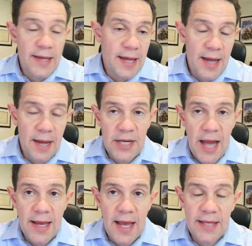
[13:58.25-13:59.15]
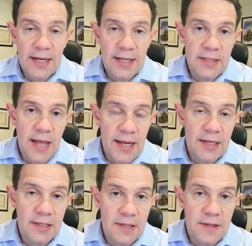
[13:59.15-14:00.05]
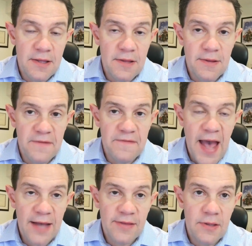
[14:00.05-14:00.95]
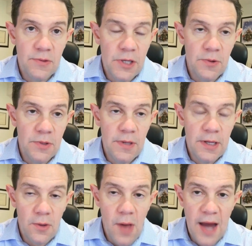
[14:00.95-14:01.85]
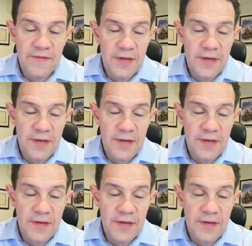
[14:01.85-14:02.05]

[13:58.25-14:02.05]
and, and, I mean, I, I, get in, I get into the the fact that you know, in a lot of